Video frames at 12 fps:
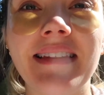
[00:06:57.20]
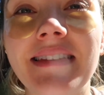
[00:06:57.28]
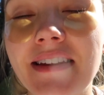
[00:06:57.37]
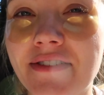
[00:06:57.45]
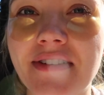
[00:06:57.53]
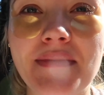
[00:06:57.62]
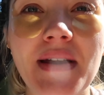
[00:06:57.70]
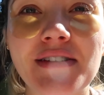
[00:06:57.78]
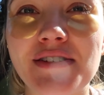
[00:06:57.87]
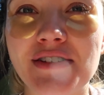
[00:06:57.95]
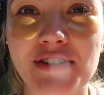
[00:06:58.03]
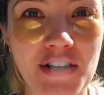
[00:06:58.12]
that literally makes
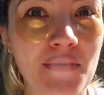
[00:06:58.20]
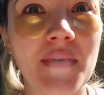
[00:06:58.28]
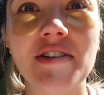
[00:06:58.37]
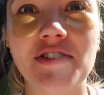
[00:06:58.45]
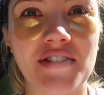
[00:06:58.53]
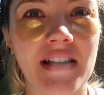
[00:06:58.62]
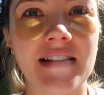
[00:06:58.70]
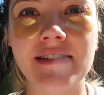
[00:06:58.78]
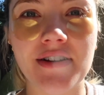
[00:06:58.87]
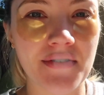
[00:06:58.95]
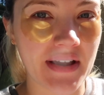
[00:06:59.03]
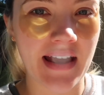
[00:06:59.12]
so much
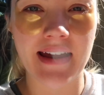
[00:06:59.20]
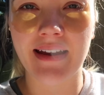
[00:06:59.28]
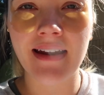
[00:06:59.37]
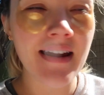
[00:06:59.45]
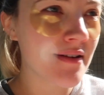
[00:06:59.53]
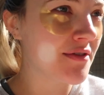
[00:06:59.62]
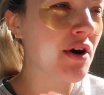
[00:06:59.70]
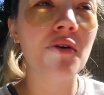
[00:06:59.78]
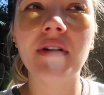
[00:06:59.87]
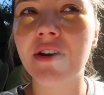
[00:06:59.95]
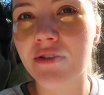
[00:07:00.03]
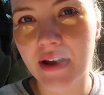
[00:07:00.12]
sense, okay?
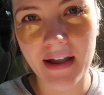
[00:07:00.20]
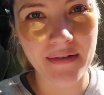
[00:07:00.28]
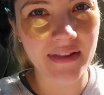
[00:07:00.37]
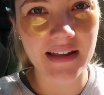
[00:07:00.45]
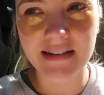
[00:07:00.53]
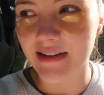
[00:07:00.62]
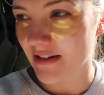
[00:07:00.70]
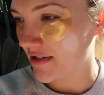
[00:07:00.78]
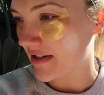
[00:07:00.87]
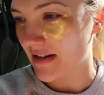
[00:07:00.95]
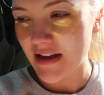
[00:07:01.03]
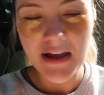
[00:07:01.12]
Totally okay with the
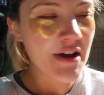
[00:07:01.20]
induction,